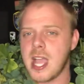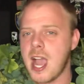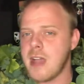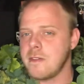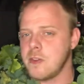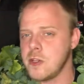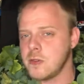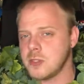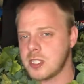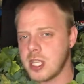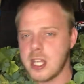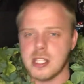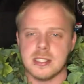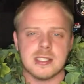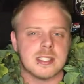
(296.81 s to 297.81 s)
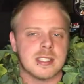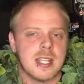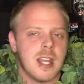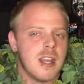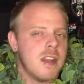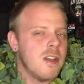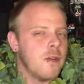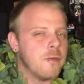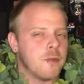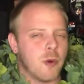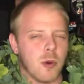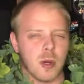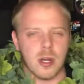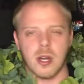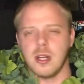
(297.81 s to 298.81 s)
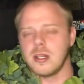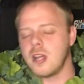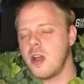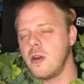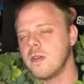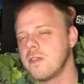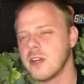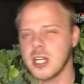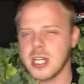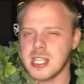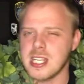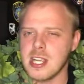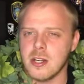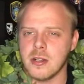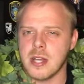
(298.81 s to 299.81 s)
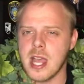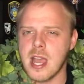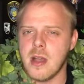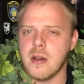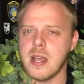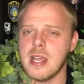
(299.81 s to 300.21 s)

I've used this for over a year now,